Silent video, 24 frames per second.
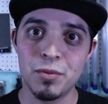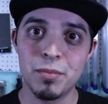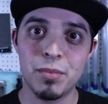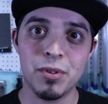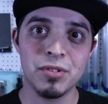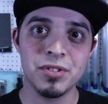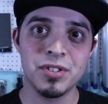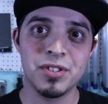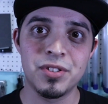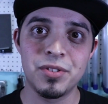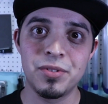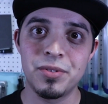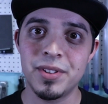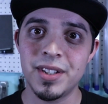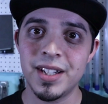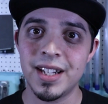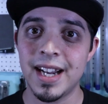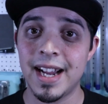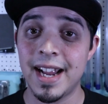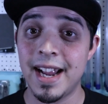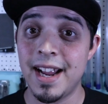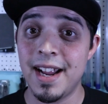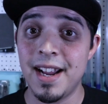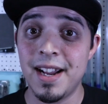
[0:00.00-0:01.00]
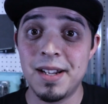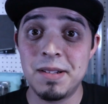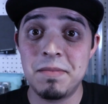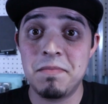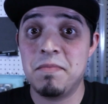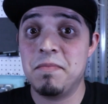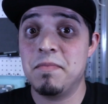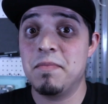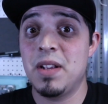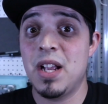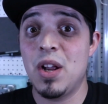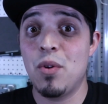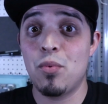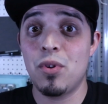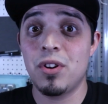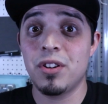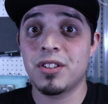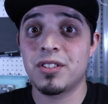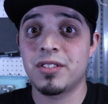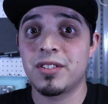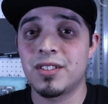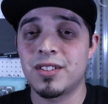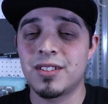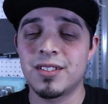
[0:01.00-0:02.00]
two bolts through it, and it
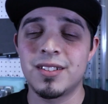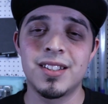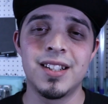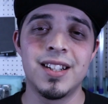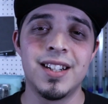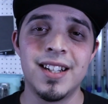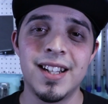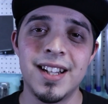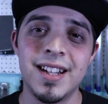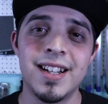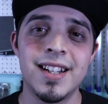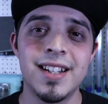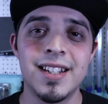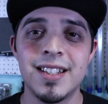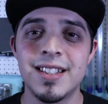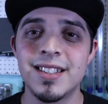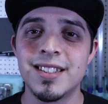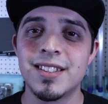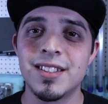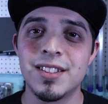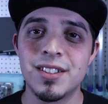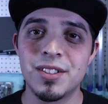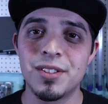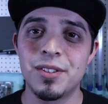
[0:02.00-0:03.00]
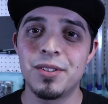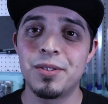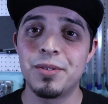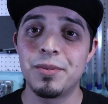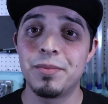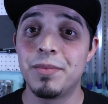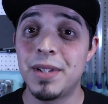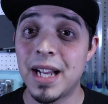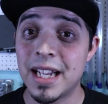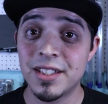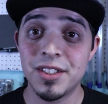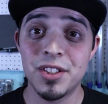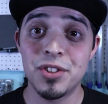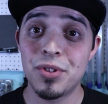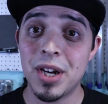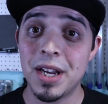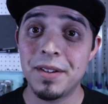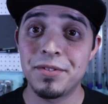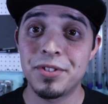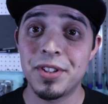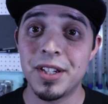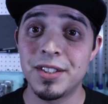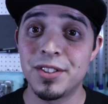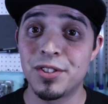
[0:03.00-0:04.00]
works. So that's the
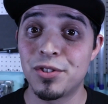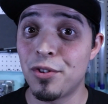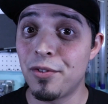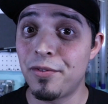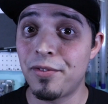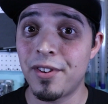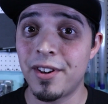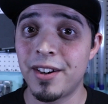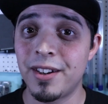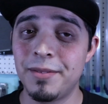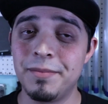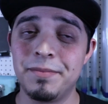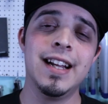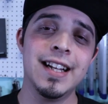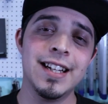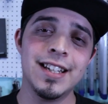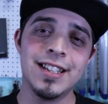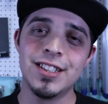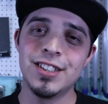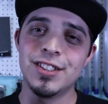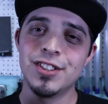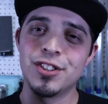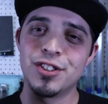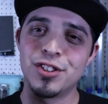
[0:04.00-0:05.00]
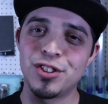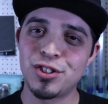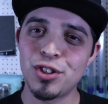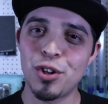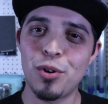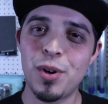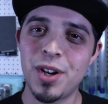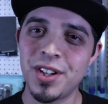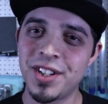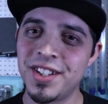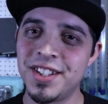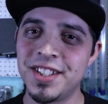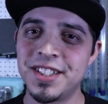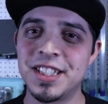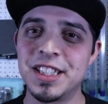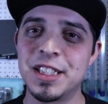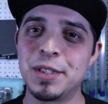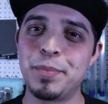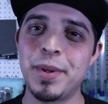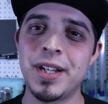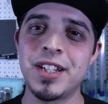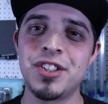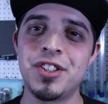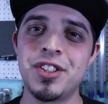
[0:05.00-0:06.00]
drivetrain so far. So on to the
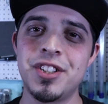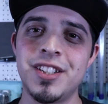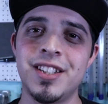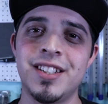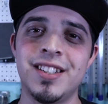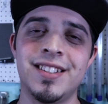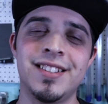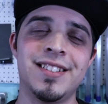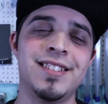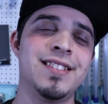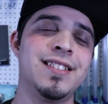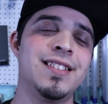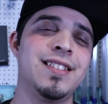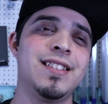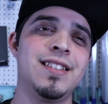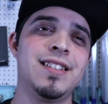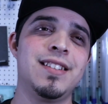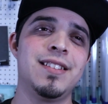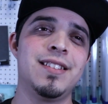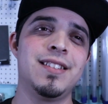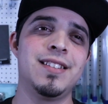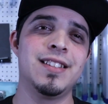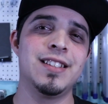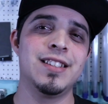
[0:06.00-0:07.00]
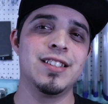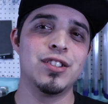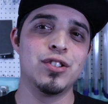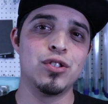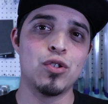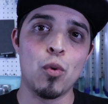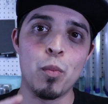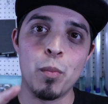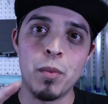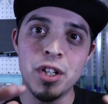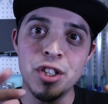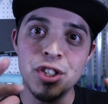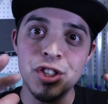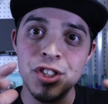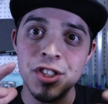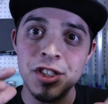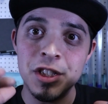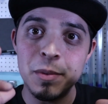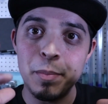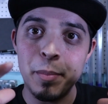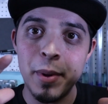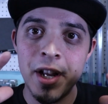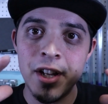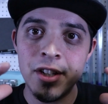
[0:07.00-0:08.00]
suspension. So much
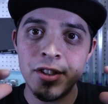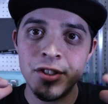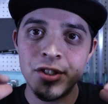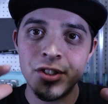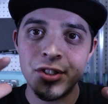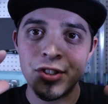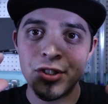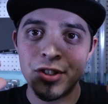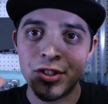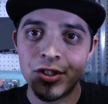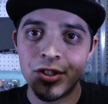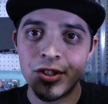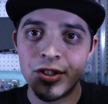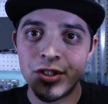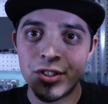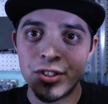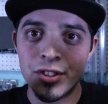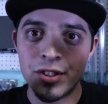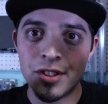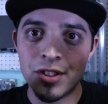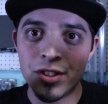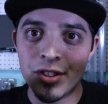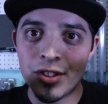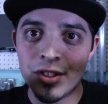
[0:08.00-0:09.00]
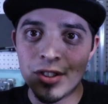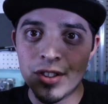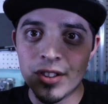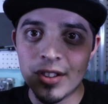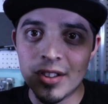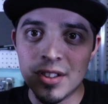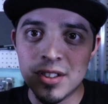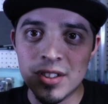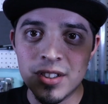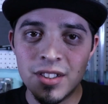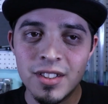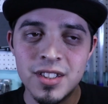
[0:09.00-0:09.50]
suspense.